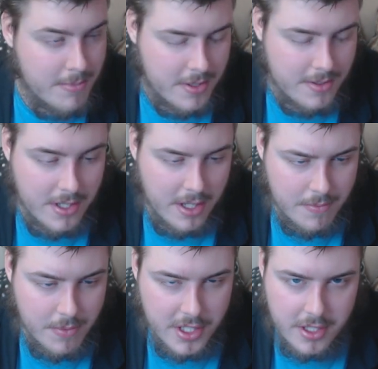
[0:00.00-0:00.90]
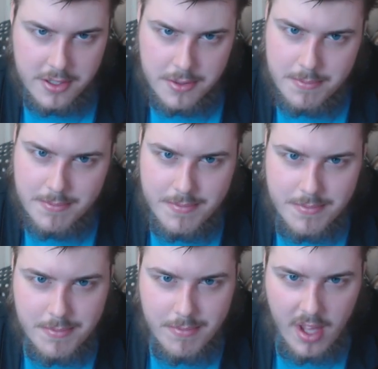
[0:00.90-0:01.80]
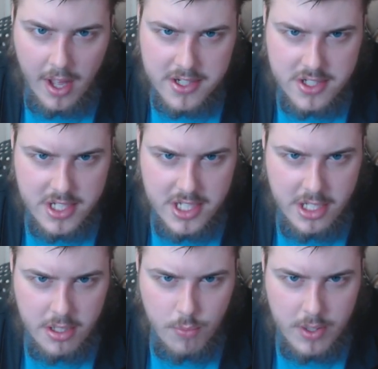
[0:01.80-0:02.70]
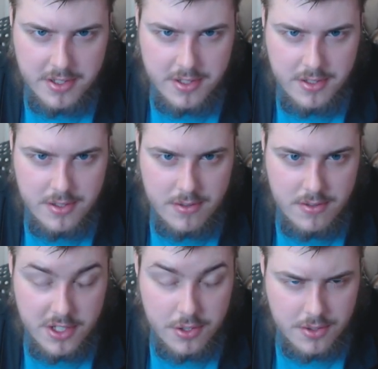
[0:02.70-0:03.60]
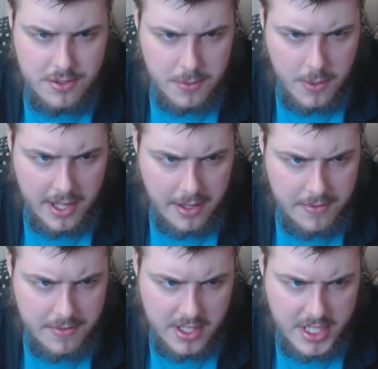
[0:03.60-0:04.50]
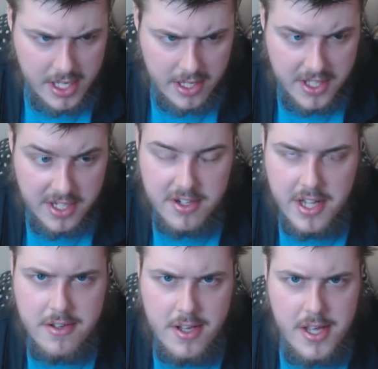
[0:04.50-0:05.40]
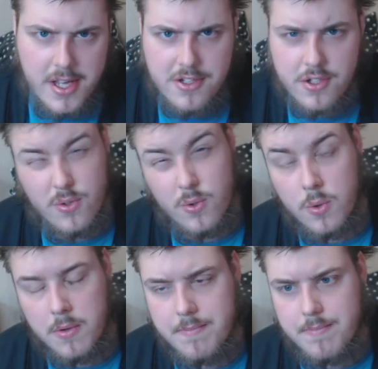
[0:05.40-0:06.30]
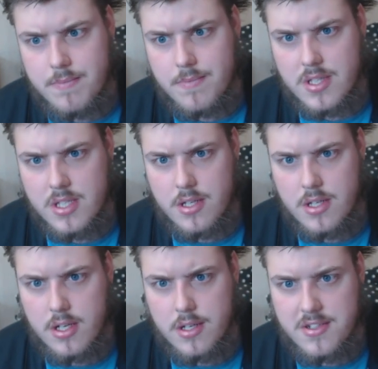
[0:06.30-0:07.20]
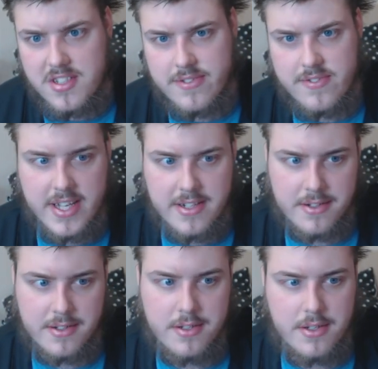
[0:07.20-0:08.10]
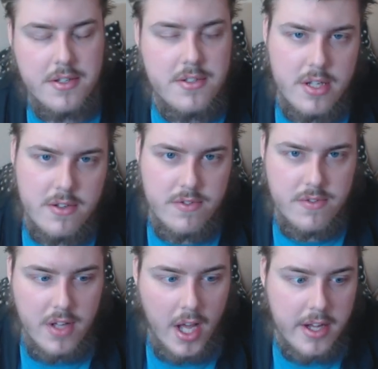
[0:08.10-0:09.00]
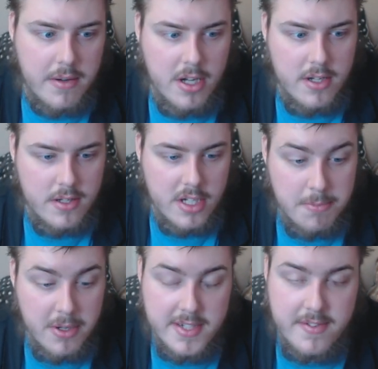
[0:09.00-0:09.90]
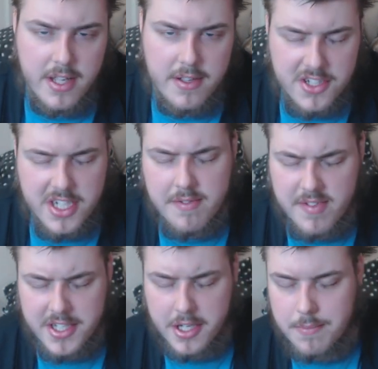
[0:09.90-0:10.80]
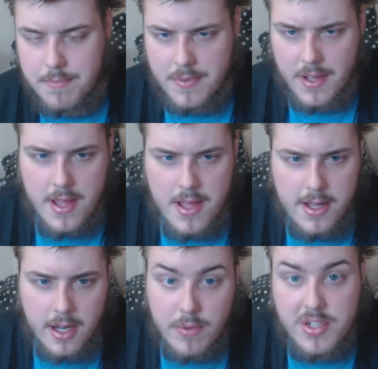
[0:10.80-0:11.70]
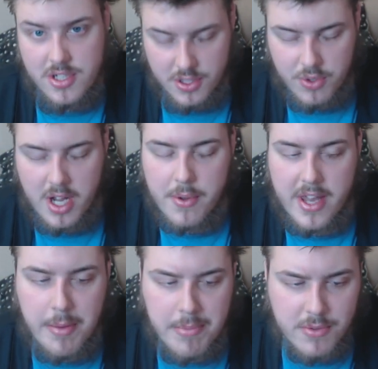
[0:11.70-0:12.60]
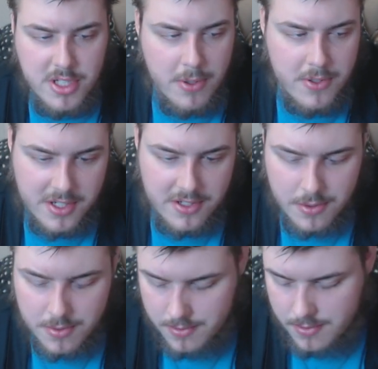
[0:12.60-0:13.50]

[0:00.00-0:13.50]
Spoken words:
But, you know, what are you going to do? She took to the internet to defend herself as part of it. She did a video, which is what I will now be responding to.